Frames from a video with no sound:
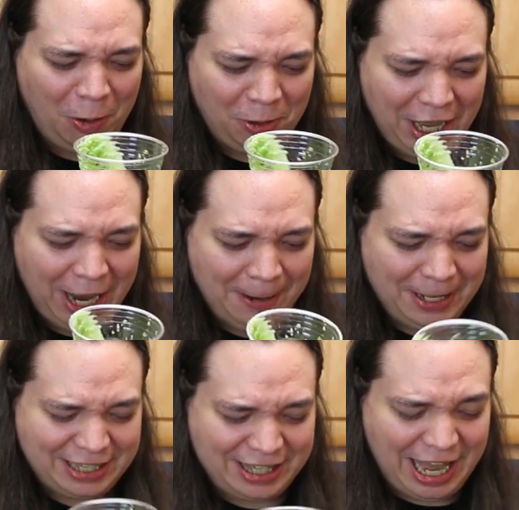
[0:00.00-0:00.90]
Oh god,
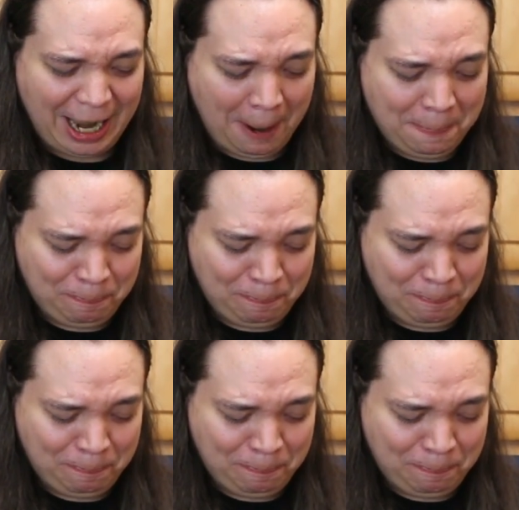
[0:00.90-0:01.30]
it's thick.